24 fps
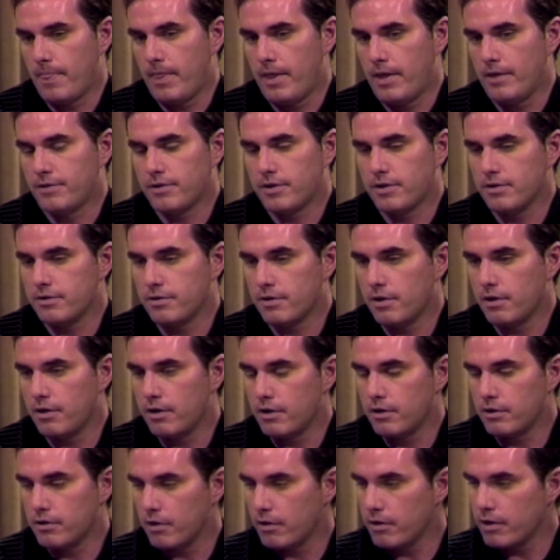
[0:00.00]
It's considered
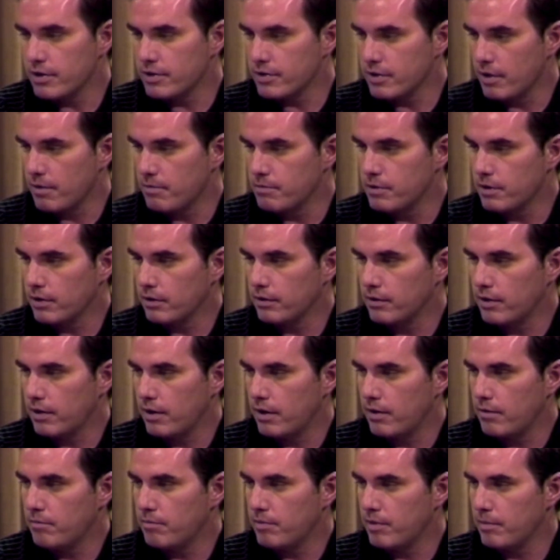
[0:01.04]
a dirty subject,
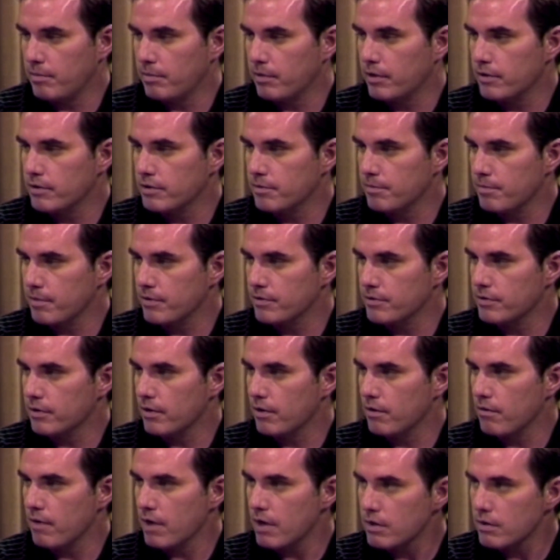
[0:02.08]
and people aren't supposed to
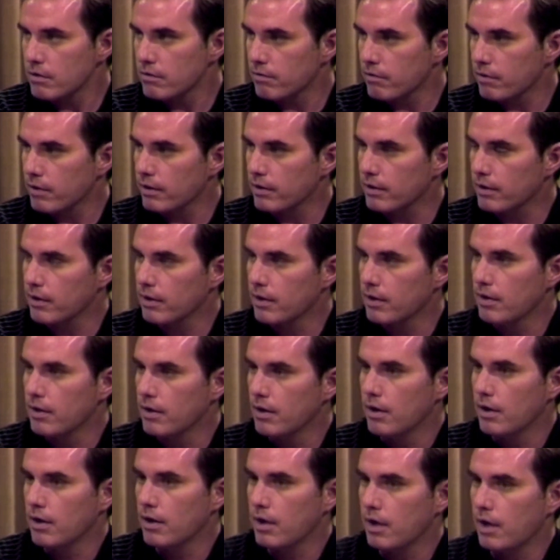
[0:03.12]
go into it.
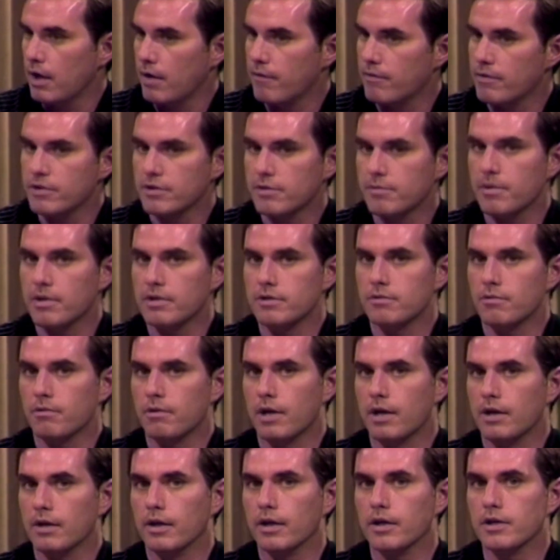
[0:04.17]
Every semester when
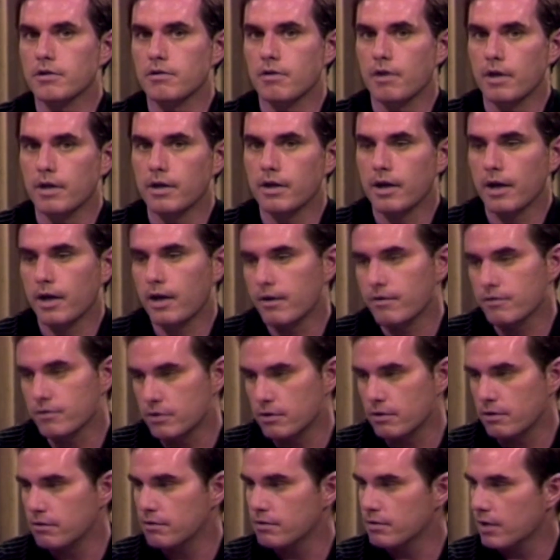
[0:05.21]
I lecture on it, I have
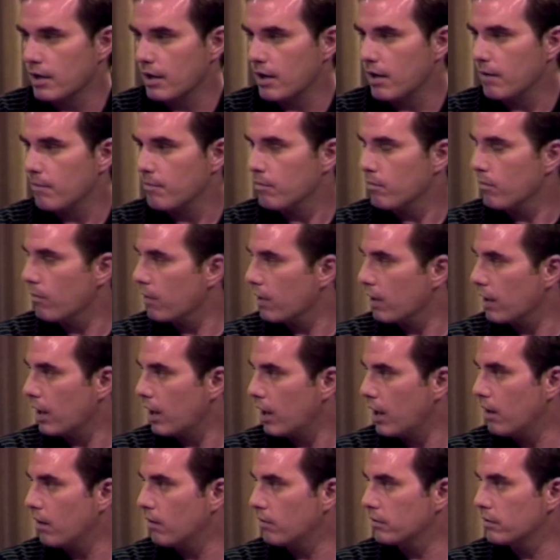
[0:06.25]
students get up and walk
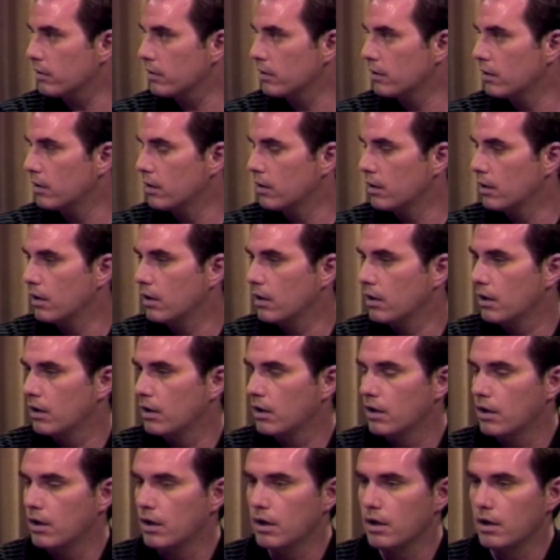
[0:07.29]
out.
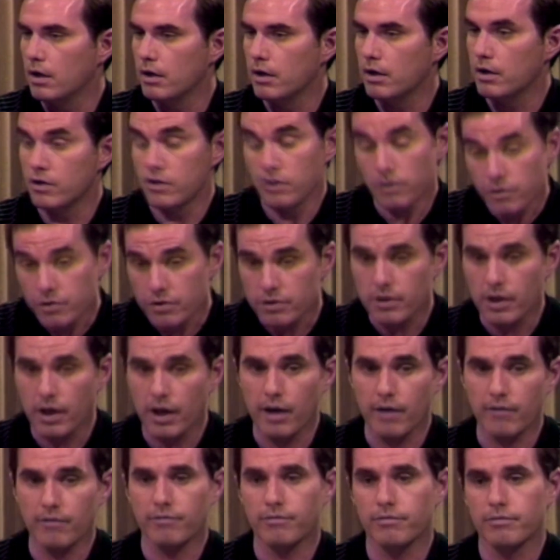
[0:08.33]
I used to
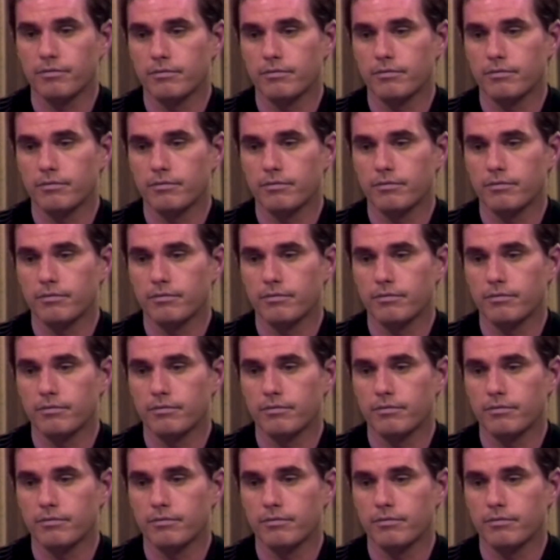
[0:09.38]
have